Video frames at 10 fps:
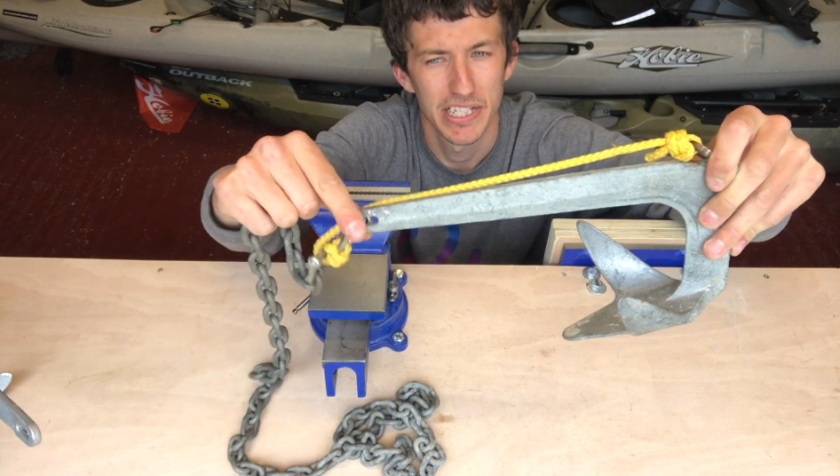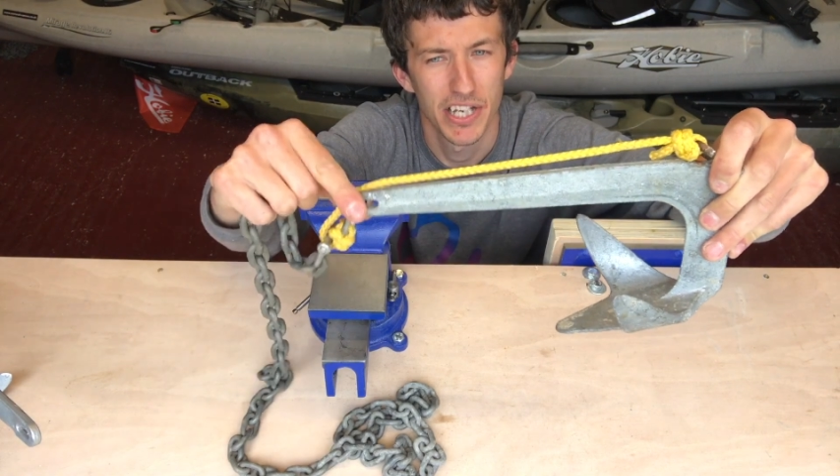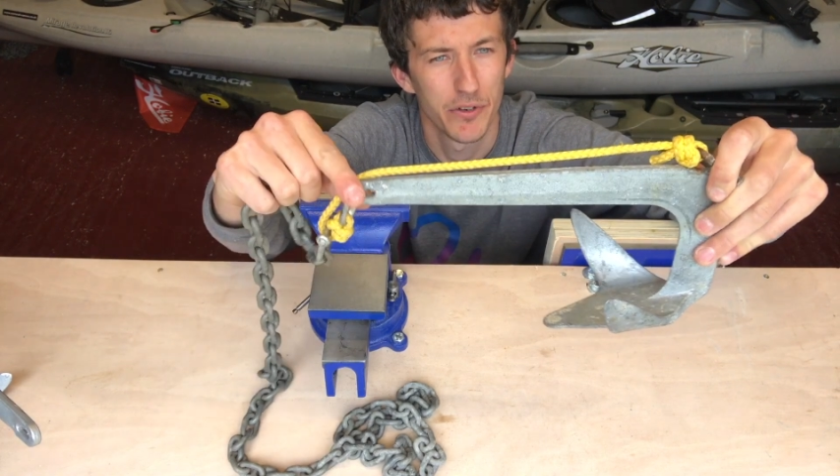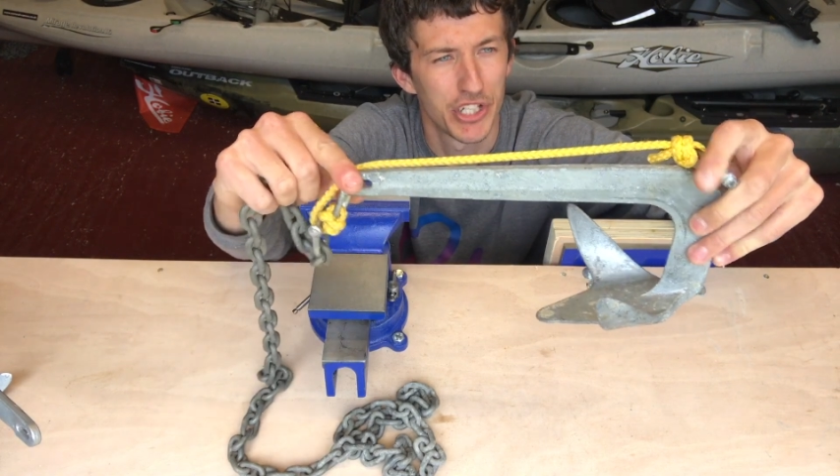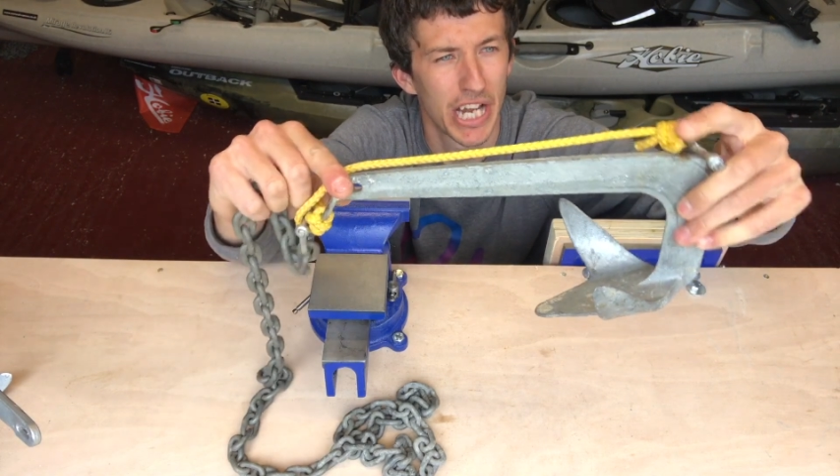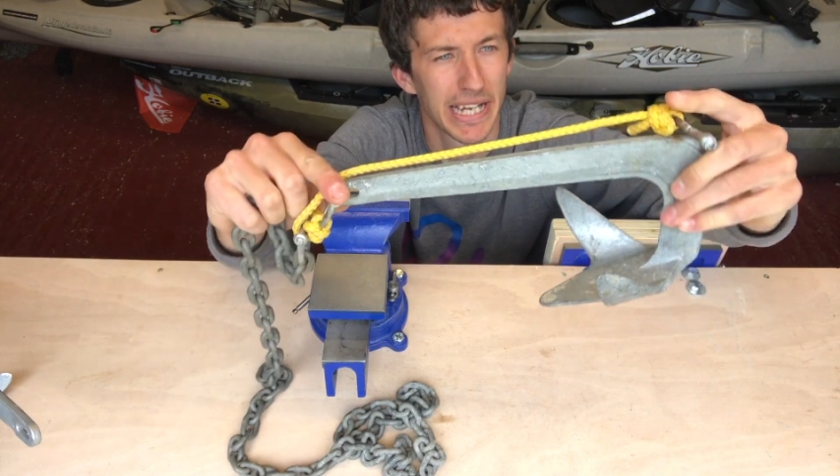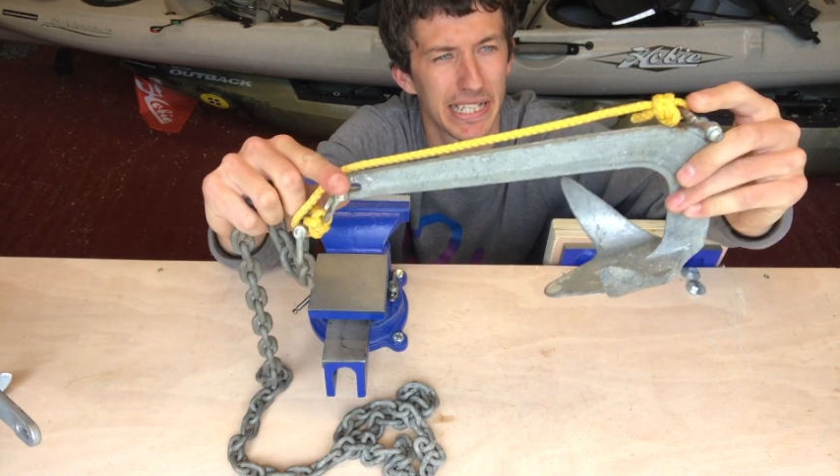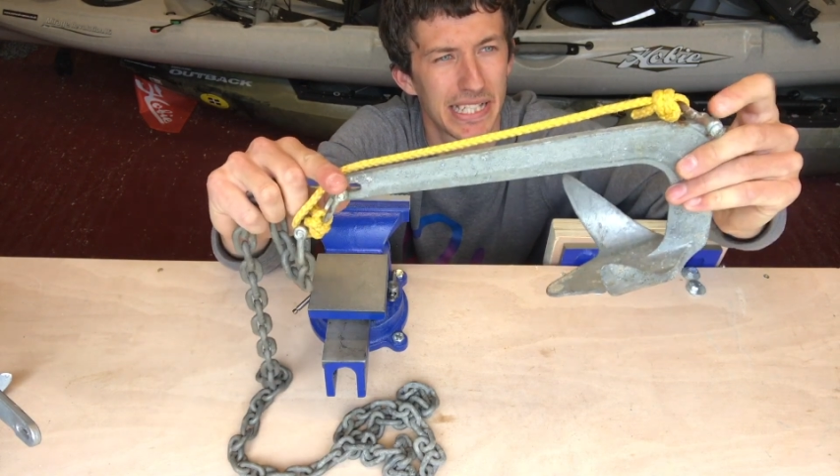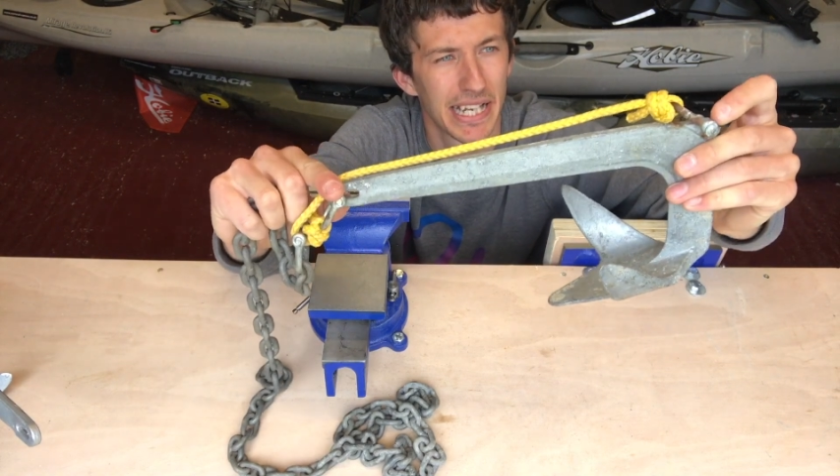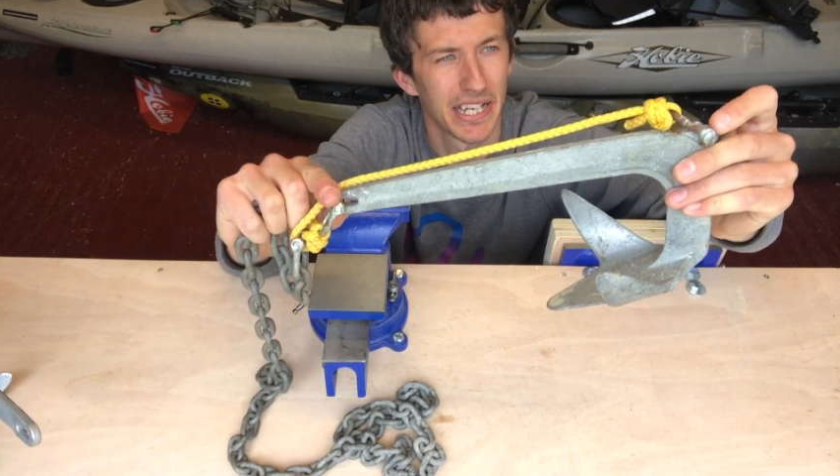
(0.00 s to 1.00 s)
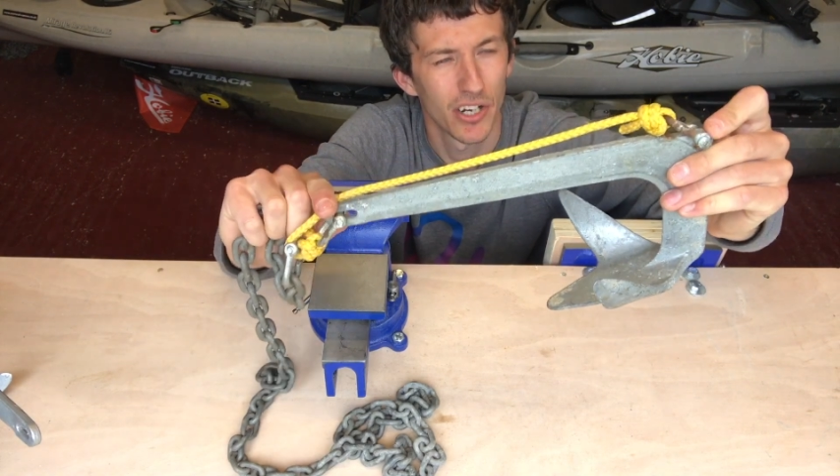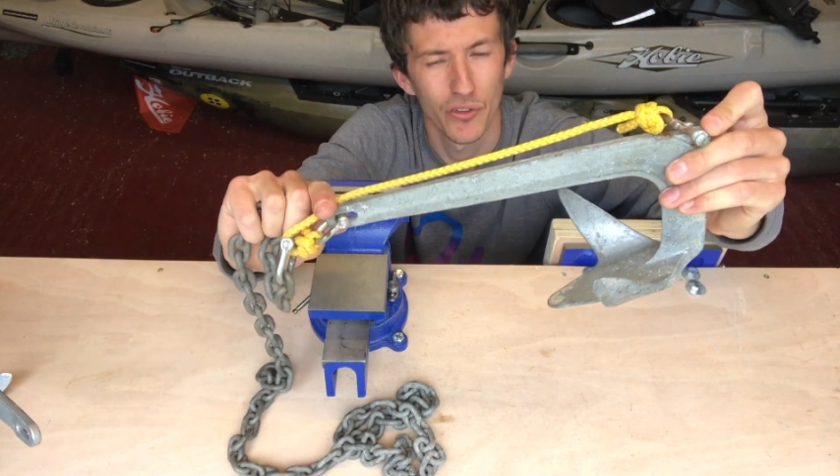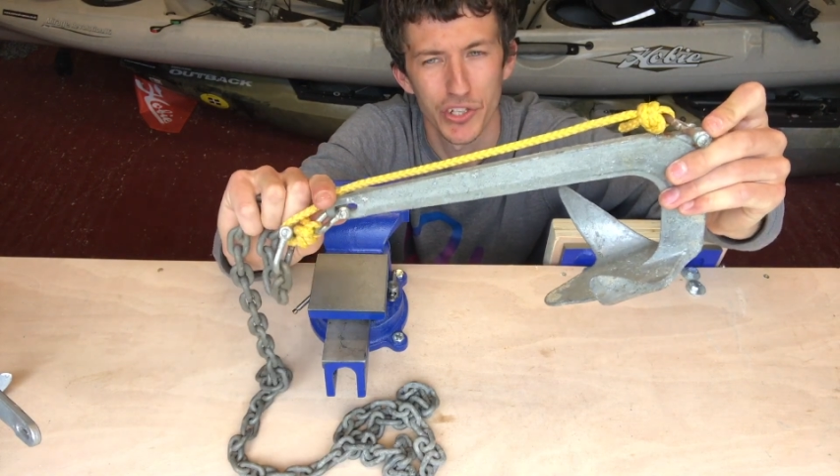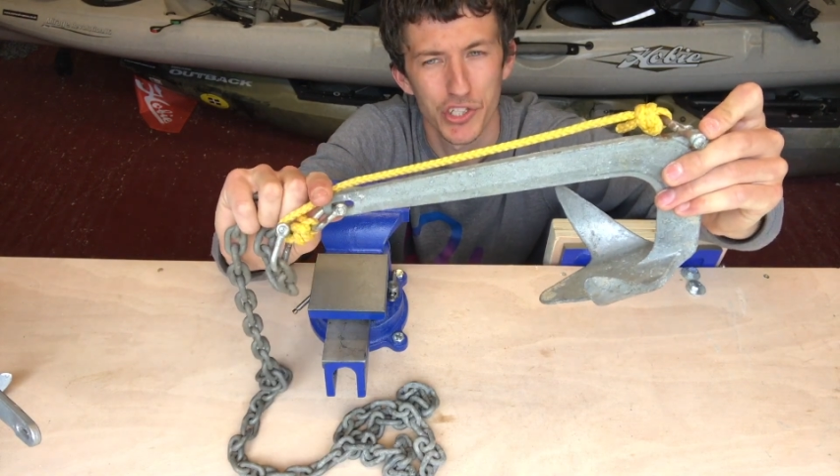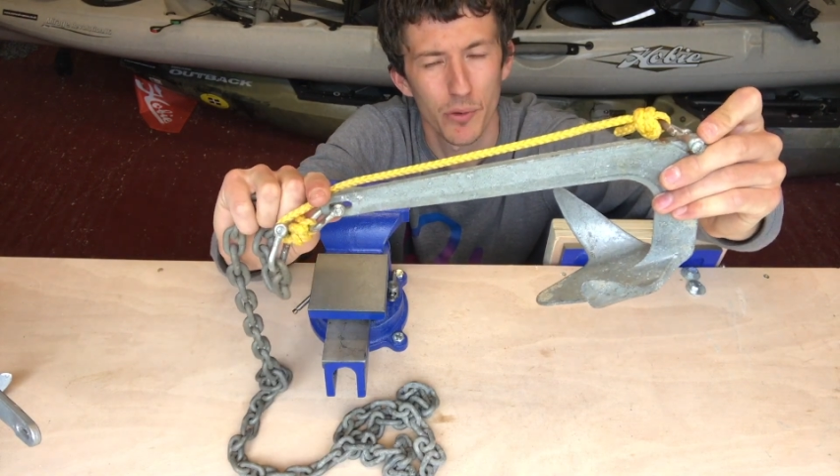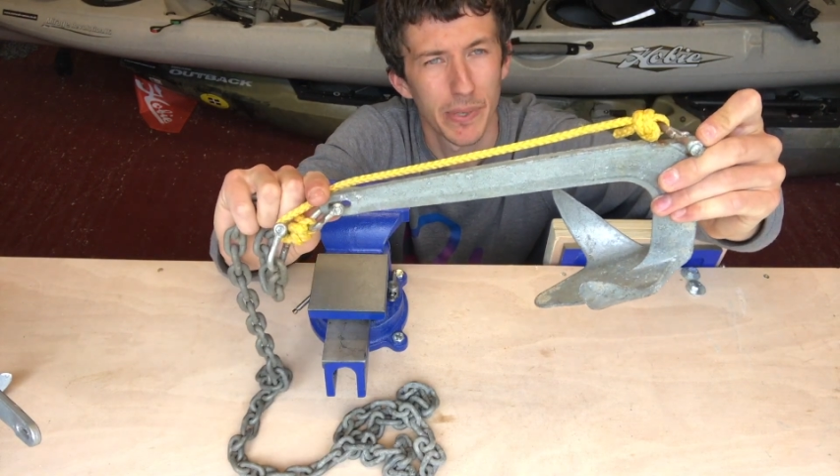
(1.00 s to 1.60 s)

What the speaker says: no chain sitting along the top of